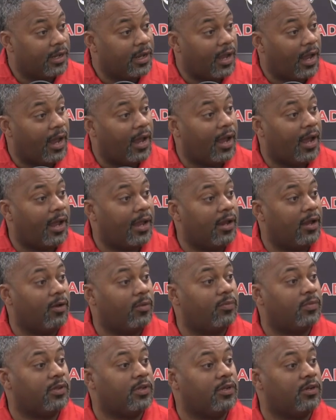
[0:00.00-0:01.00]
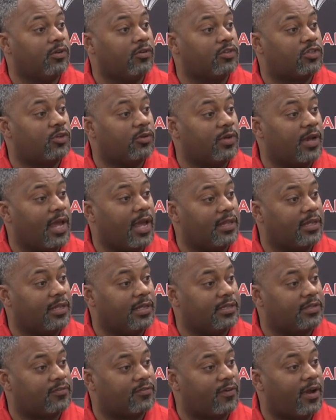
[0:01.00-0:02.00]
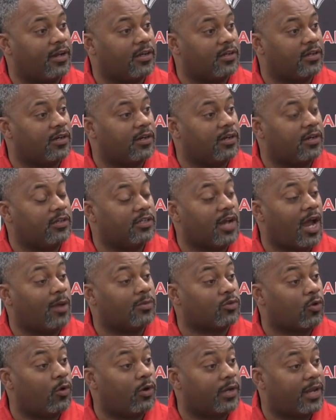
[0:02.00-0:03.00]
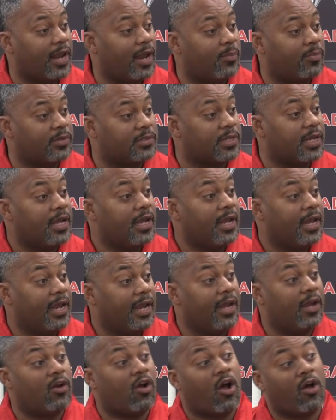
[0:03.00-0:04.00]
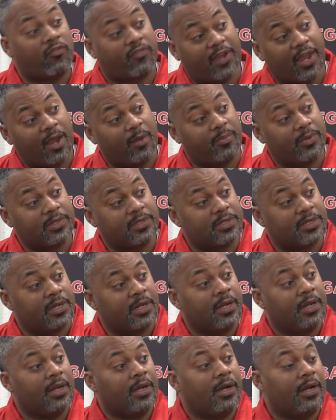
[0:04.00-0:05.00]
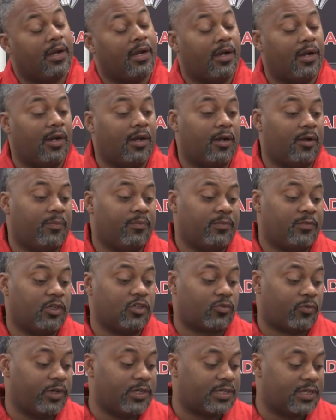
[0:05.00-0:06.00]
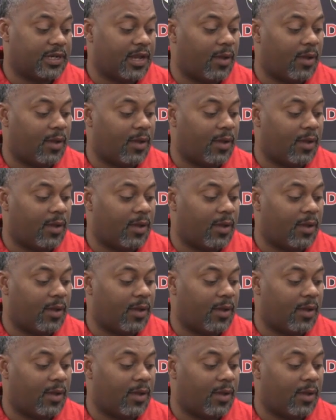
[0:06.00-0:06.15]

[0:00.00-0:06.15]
I help student athletes find jobs on campus and off campus. Just recently,